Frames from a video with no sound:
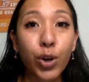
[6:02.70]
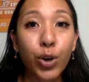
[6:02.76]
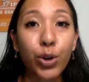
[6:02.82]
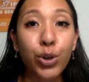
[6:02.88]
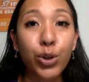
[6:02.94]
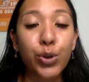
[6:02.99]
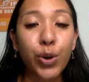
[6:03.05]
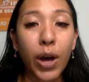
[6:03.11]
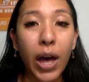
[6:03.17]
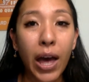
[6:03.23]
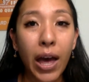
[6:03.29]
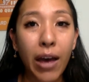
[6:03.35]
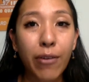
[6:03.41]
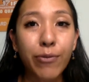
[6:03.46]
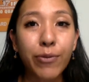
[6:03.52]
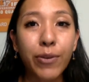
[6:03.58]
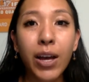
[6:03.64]
going to
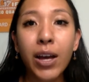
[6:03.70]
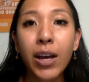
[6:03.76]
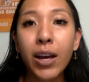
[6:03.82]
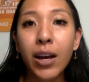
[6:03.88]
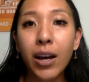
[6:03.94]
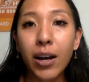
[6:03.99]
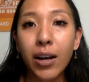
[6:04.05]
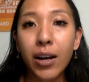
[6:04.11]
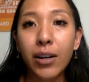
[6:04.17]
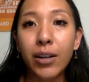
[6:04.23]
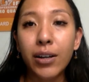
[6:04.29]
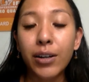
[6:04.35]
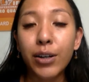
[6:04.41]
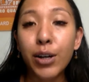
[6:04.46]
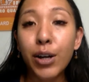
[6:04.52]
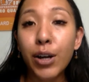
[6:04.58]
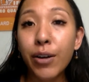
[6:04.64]
have
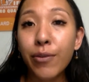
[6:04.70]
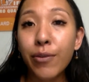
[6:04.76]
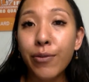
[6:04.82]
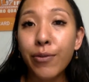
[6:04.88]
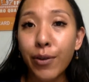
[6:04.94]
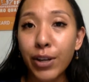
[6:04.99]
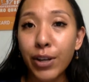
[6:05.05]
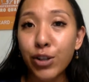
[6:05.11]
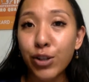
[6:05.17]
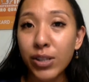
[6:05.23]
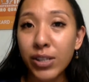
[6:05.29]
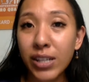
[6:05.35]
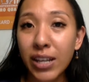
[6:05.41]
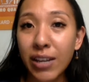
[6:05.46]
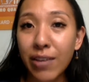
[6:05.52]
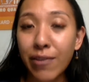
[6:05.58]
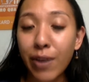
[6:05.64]
a very
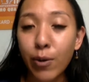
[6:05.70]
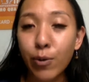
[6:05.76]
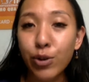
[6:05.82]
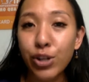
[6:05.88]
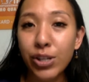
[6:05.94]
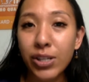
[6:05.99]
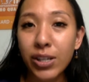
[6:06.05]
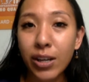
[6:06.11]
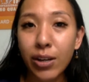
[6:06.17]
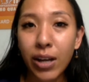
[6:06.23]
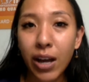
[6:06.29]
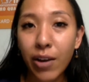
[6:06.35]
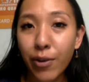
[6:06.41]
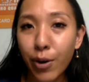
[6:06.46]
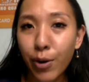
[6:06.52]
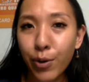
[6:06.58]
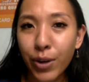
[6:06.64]
interesting event, which is a
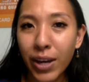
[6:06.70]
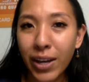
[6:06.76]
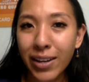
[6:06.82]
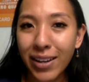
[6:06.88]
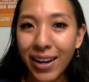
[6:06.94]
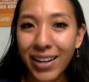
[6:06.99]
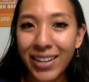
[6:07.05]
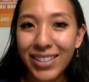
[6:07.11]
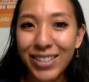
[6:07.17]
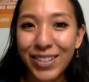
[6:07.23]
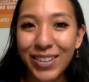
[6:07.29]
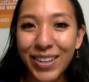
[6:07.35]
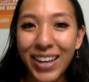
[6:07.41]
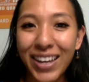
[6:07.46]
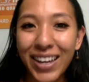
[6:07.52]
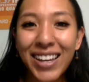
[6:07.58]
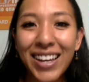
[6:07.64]
karaoke night.
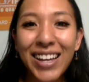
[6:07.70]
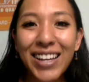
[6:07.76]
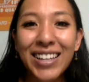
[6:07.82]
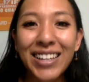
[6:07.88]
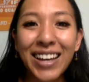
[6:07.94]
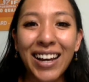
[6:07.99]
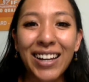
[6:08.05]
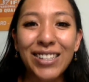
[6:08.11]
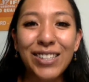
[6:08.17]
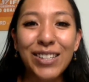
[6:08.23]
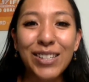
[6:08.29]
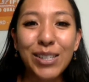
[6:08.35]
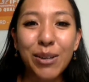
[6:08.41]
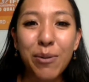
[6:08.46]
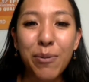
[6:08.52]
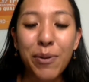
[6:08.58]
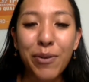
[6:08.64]
Okay, yeah, so
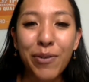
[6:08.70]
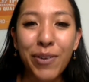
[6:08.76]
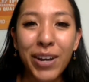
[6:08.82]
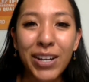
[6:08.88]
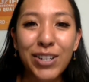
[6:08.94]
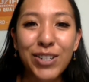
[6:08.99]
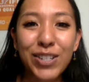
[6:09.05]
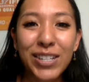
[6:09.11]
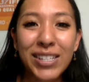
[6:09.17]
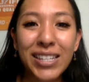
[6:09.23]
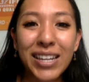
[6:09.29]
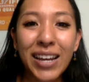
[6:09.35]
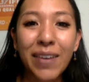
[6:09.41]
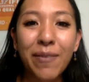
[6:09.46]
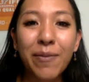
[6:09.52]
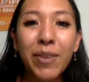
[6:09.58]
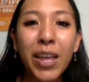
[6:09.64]
it's going to be very
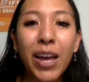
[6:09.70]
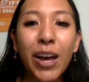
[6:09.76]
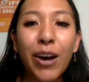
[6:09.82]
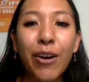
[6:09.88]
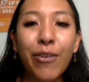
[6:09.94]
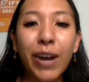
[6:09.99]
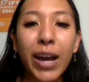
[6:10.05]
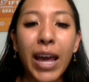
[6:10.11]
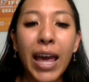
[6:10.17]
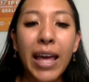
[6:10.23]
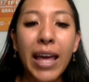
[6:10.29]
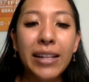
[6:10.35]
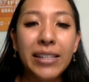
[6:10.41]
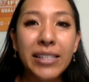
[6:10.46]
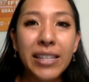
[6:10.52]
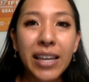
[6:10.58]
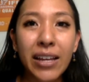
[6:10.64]
interesting. All right,
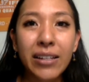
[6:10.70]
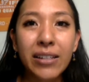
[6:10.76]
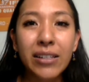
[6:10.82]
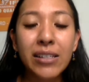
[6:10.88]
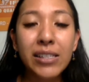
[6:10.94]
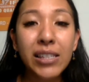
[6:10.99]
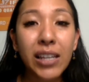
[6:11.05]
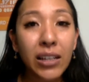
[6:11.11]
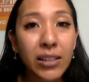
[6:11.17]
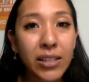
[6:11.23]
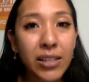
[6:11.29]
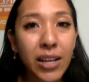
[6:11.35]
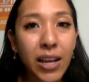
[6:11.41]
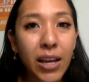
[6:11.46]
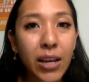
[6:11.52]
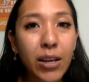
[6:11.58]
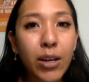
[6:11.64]
and then
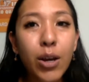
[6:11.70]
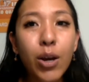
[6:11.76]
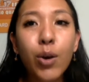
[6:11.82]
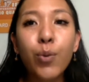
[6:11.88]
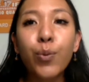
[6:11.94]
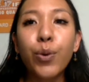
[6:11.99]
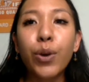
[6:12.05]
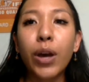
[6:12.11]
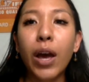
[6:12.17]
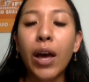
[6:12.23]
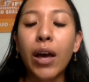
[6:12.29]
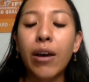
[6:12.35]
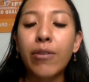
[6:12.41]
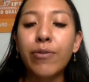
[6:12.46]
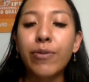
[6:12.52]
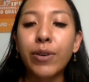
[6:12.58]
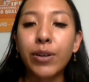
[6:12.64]
Saturday we
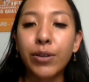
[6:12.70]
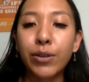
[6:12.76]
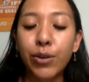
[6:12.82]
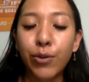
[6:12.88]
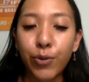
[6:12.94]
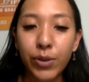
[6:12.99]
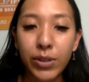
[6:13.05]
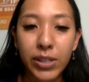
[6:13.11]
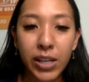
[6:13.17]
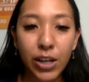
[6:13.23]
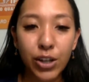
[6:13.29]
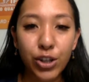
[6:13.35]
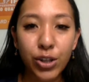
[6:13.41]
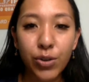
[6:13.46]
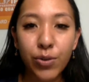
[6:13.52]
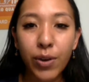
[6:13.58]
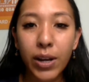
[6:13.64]
have a different
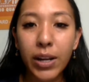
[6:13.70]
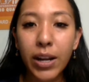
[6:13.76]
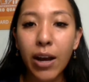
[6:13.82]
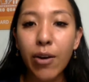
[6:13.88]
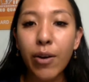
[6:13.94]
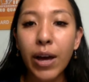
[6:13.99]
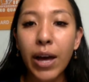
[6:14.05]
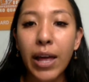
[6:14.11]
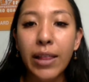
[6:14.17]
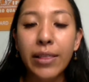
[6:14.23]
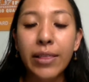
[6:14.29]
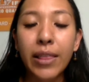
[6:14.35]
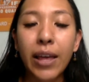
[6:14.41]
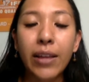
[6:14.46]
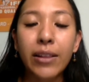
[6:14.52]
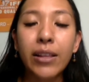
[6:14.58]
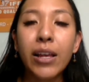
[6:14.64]
session right now, and
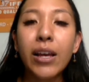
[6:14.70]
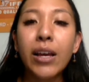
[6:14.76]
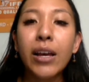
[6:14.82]
then